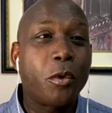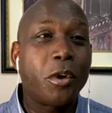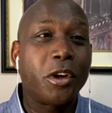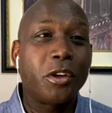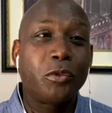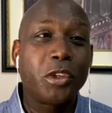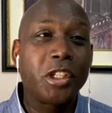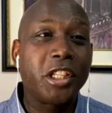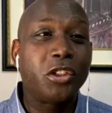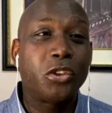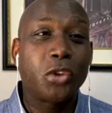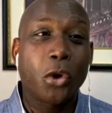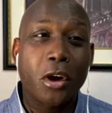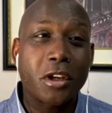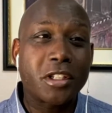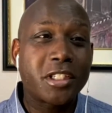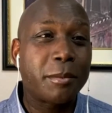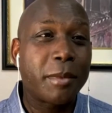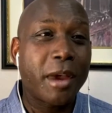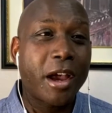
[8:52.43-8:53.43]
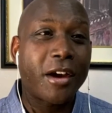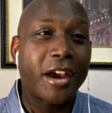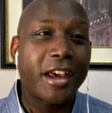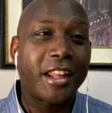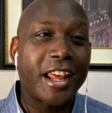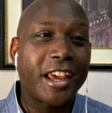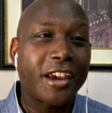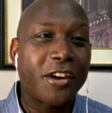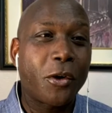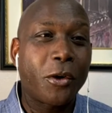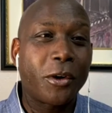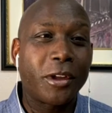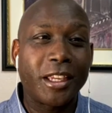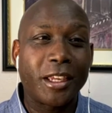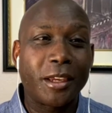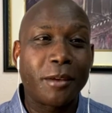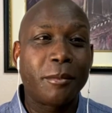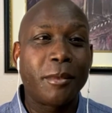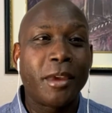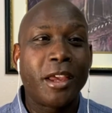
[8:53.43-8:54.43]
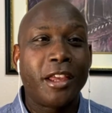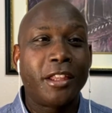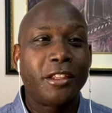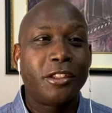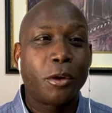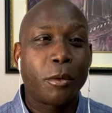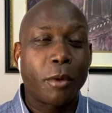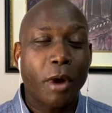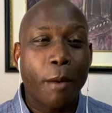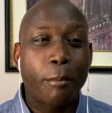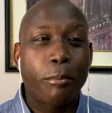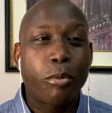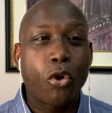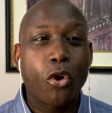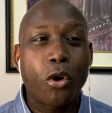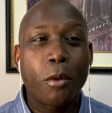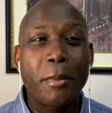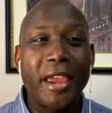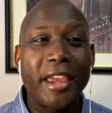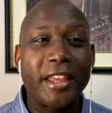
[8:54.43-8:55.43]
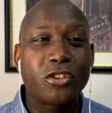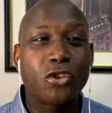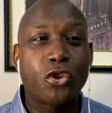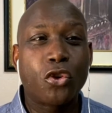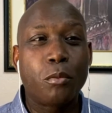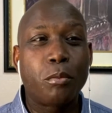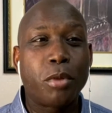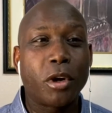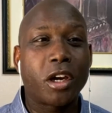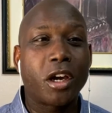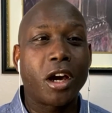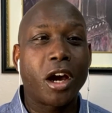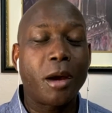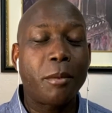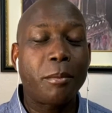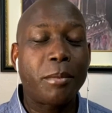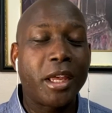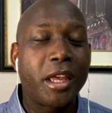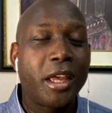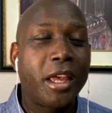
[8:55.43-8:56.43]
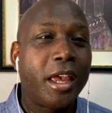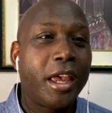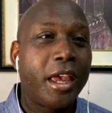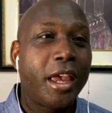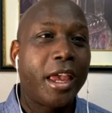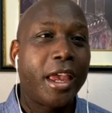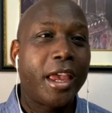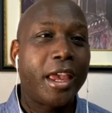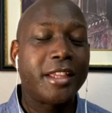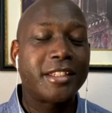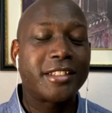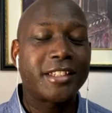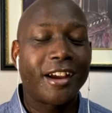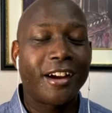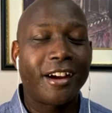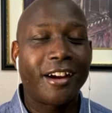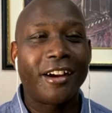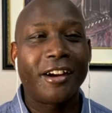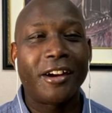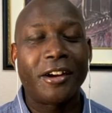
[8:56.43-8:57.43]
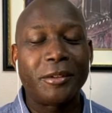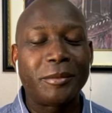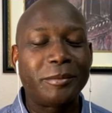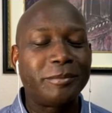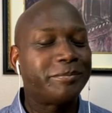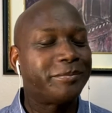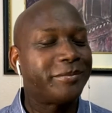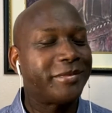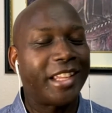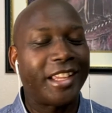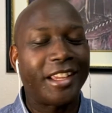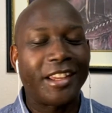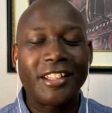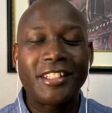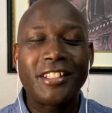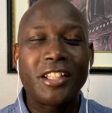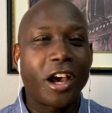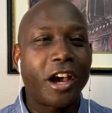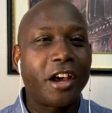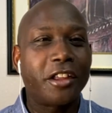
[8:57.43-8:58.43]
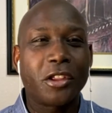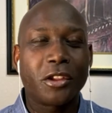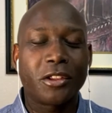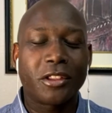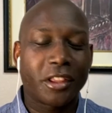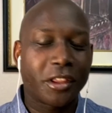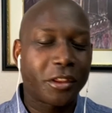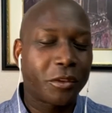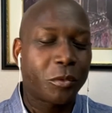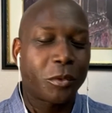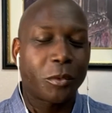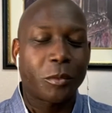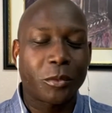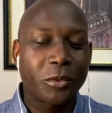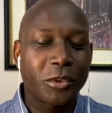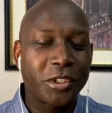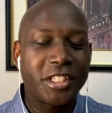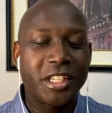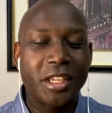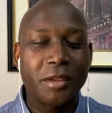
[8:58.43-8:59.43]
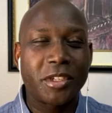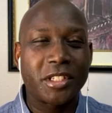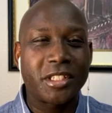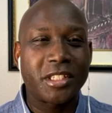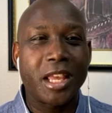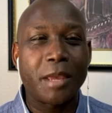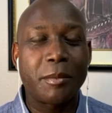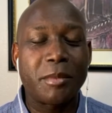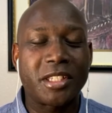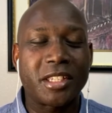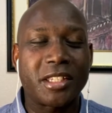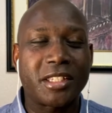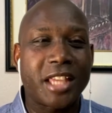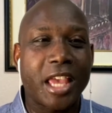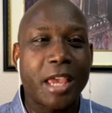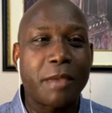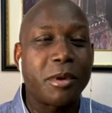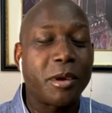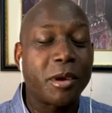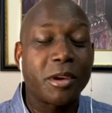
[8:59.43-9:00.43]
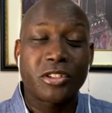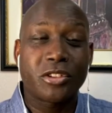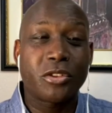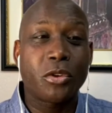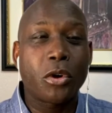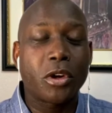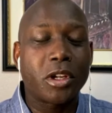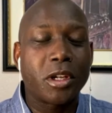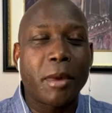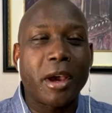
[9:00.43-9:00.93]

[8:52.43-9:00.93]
one really talks about, and I call him a poor man's Cooper Kupp, is the other receiver's name is escaping. I was talking